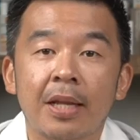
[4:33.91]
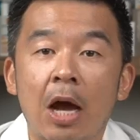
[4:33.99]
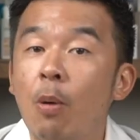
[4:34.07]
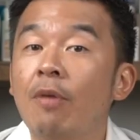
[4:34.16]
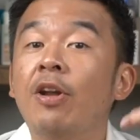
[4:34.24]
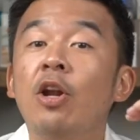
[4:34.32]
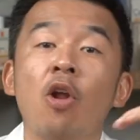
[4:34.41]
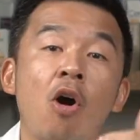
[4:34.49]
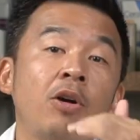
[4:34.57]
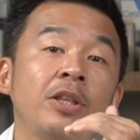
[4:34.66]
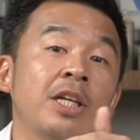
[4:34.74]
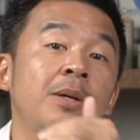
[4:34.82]
However,
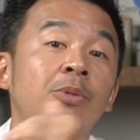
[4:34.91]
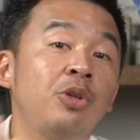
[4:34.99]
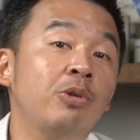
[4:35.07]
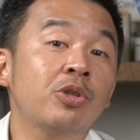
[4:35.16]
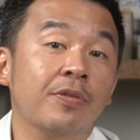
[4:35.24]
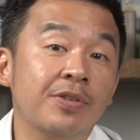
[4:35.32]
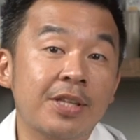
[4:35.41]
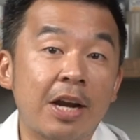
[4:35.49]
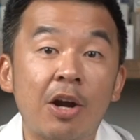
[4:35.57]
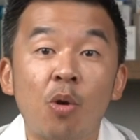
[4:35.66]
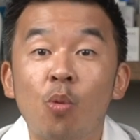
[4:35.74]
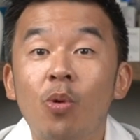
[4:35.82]
long-term use of
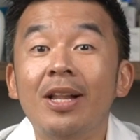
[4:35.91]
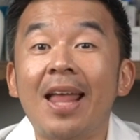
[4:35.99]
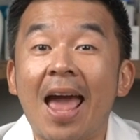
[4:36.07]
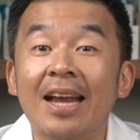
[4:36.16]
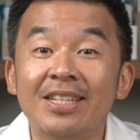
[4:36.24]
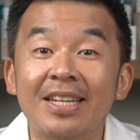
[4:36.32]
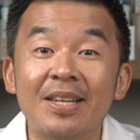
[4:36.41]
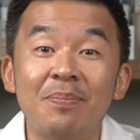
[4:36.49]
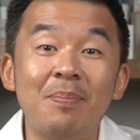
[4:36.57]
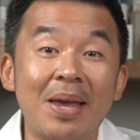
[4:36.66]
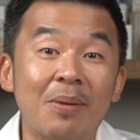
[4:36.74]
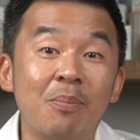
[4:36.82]
steroid will actually
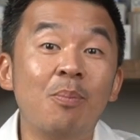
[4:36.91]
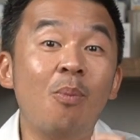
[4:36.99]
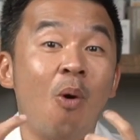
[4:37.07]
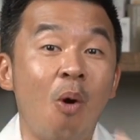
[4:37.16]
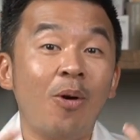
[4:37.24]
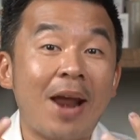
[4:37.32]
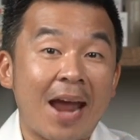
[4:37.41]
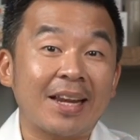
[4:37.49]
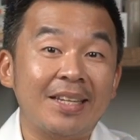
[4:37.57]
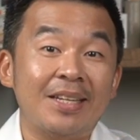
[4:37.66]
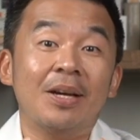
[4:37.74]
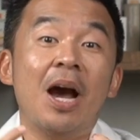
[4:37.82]
make more
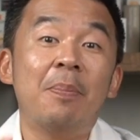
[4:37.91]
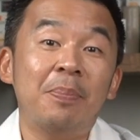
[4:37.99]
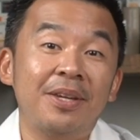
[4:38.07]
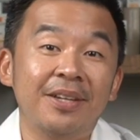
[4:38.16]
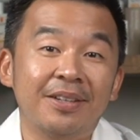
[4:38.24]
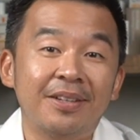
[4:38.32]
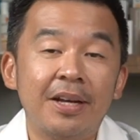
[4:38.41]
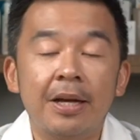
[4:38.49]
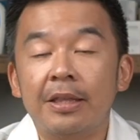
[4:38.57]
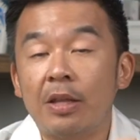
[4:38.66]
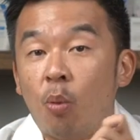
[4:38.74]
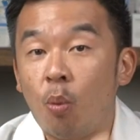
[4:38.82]
acne appear.
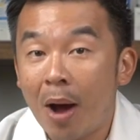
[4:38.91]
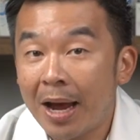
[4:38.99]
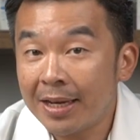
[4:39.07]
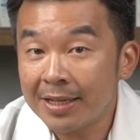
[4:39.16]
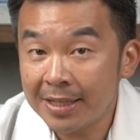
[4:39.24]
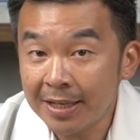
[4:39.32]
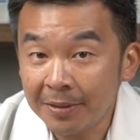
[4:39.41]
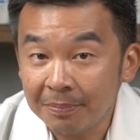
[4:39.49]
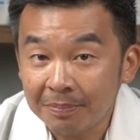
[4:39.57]
Now, why is it?